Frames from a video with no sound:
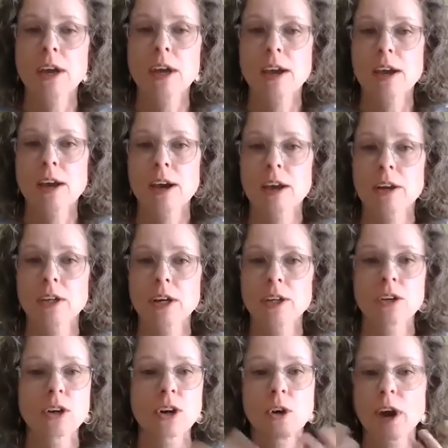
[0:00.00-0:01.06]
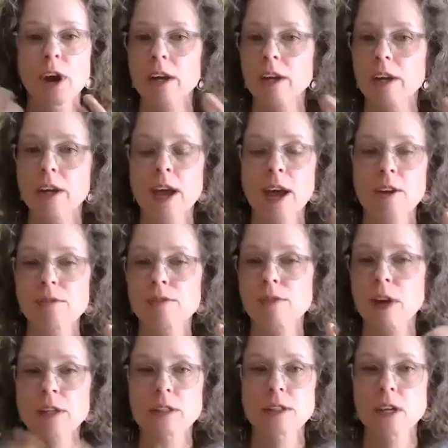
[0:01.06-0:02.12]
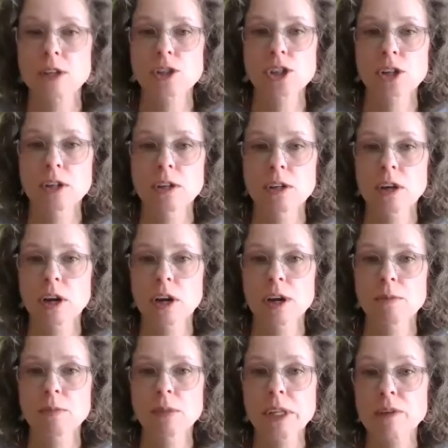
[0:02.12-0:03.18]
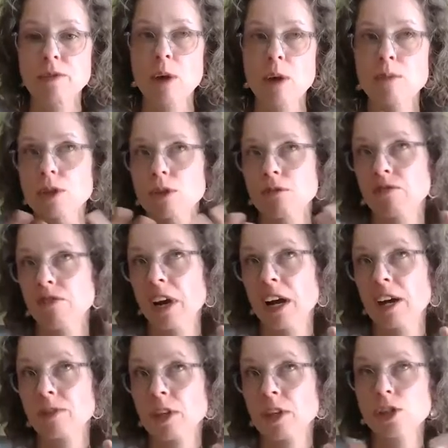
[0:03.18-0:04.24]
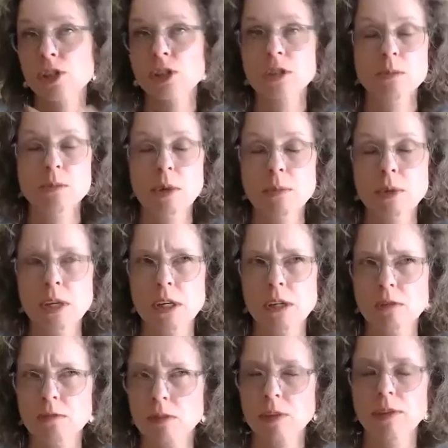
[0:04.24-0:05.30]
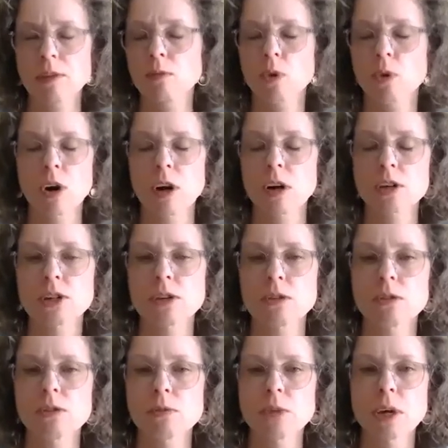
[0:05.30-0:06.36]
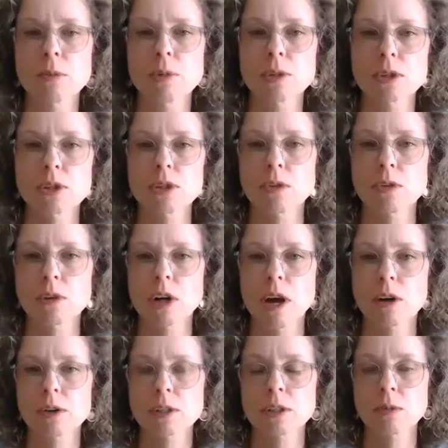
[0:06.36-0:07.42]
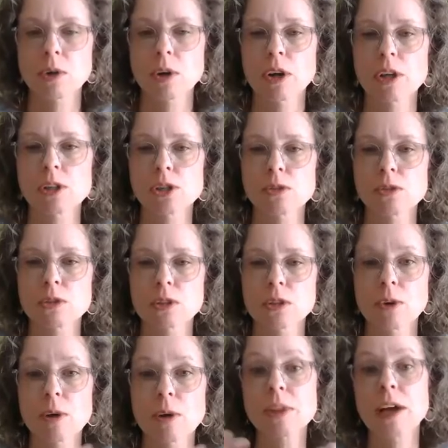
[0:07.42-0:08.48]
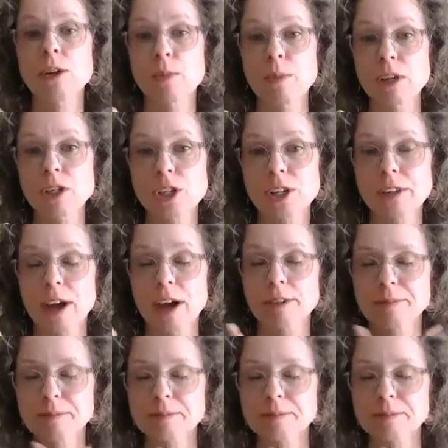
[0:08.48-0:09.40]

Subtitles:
And you can go ahead and have that session, I believe up to 5 sessions, maybe even more, to be able to sort out some of your issues. So I'm glad you mentioned that.